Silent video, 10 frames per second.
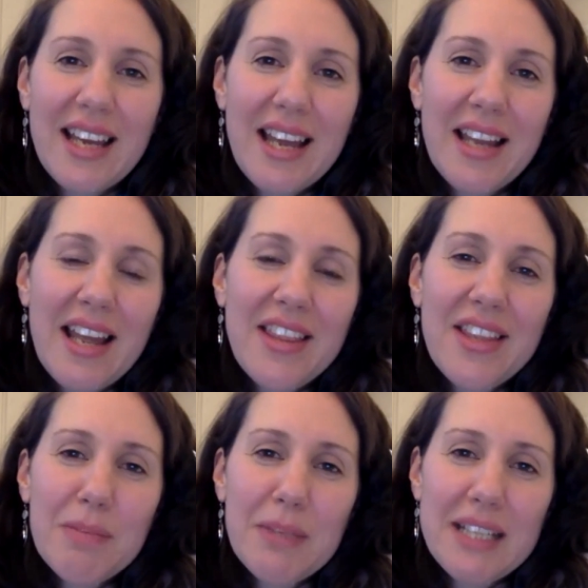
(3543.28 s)
in
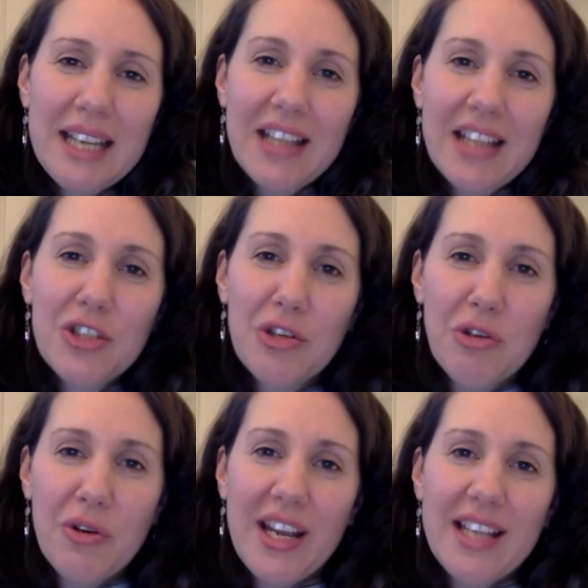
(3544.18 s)
this particular
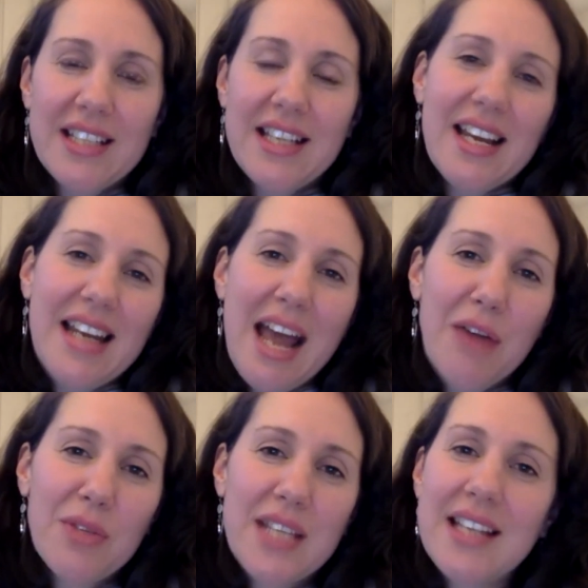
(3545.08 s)
story, it's like an
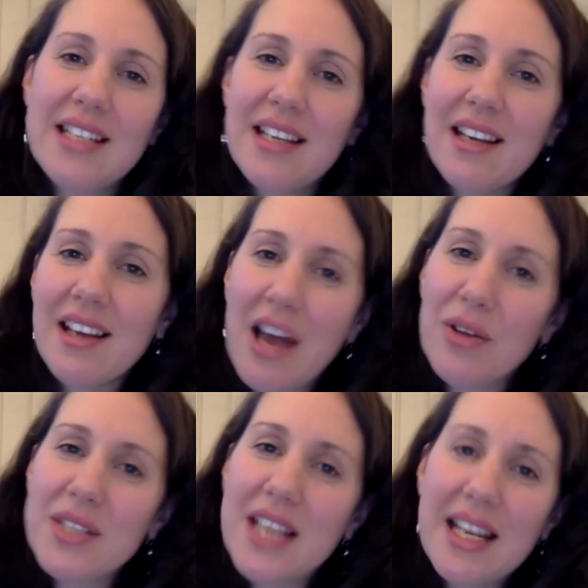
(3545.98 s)

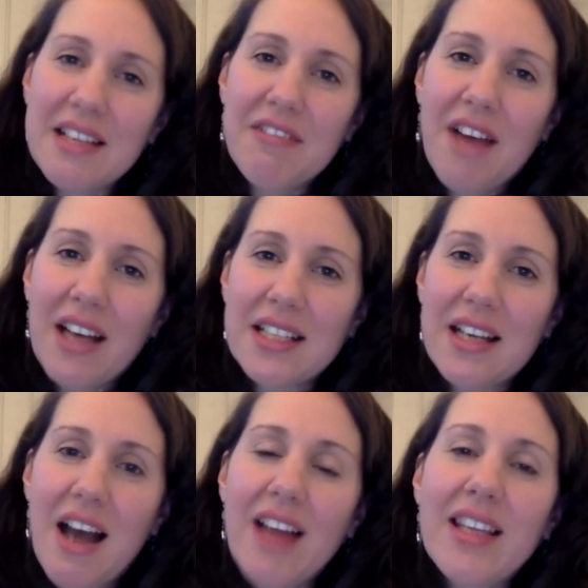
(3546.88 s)
outstanding factor. I think.